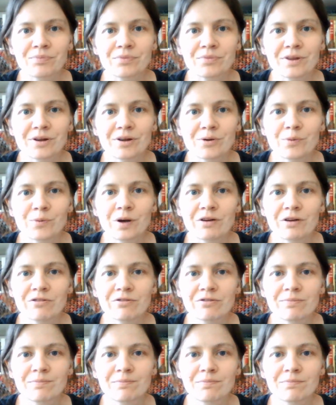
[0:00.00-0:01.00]
we've
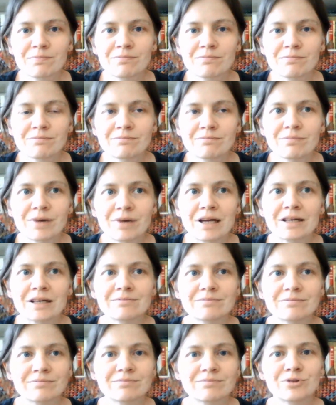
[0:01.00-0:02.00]

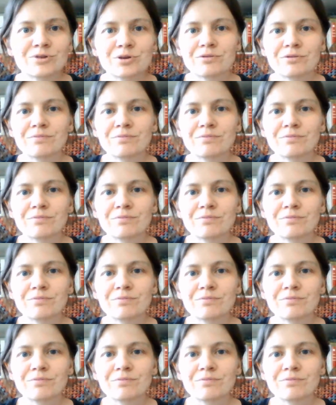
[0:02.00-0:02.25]
been sort of